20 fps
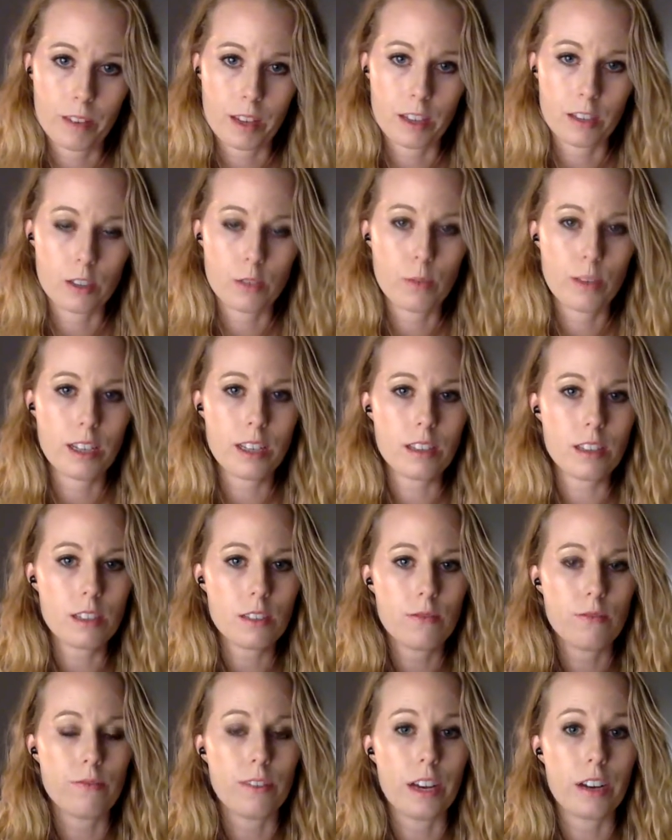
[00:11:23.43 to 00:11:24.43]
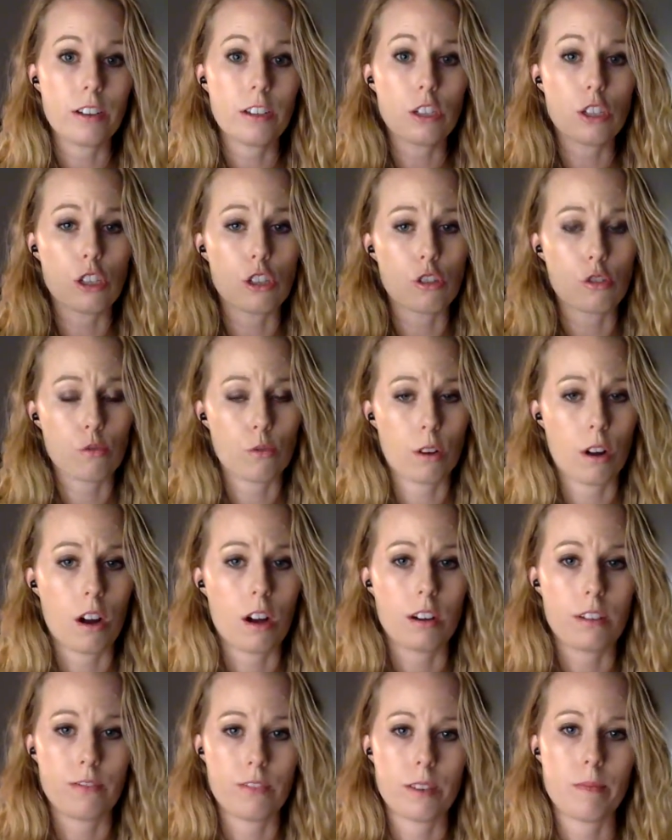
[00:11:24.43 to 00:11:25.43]
And so we get this very
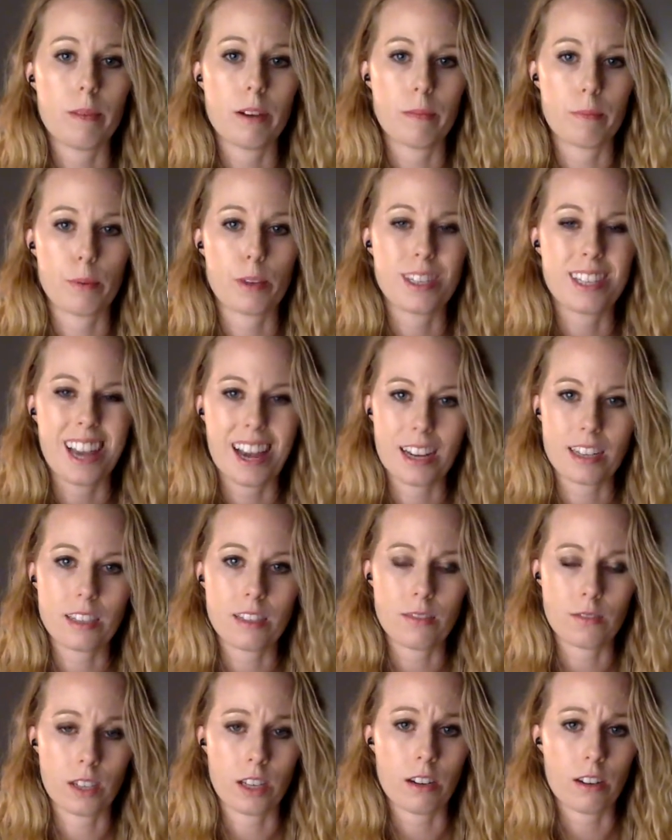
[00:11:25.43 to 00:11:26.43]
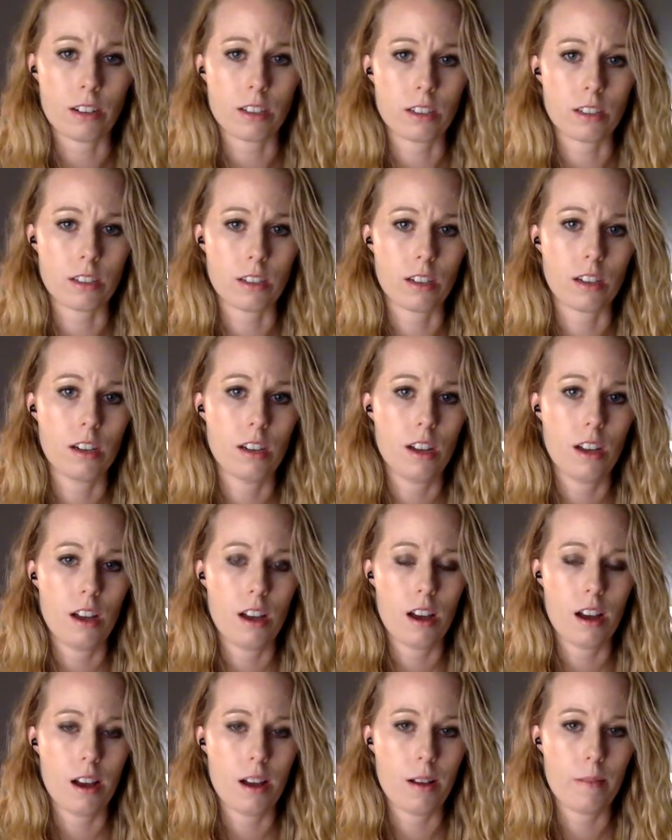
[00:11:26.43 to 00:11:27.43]
strong female protective character.
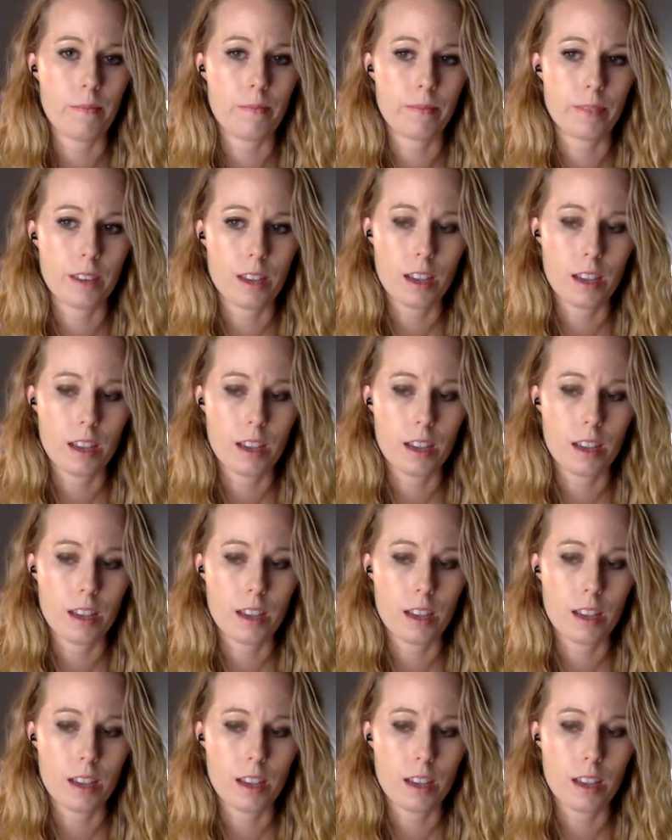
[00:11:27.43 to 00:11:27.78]
And